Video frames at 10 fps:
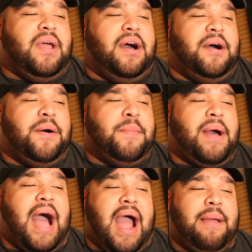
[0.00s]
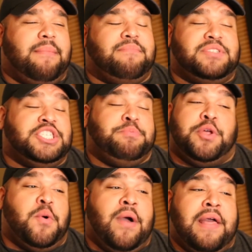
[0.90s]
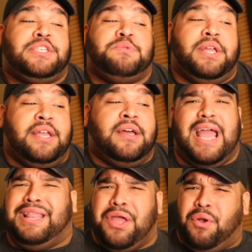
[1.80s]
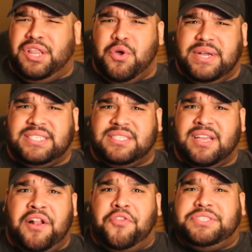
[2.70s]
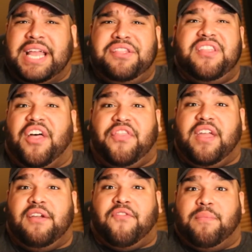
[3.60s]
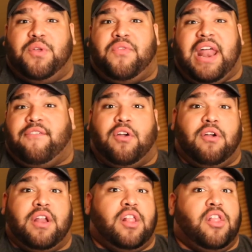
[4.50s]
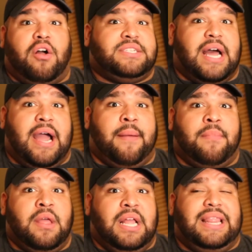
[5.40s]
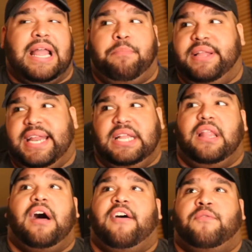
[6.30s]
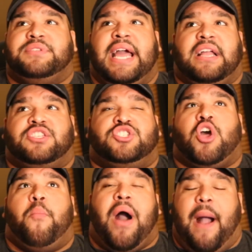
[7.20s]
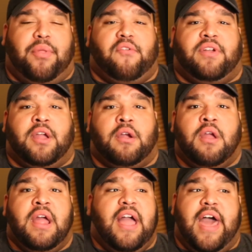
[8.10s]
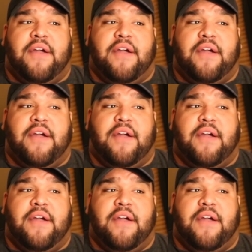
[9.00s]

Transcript: I'm just blown away. It's really good. And Leona Lewis, there's like nothing from you that I've heard in a long time. Like Bleeding Love was like so popular over here, and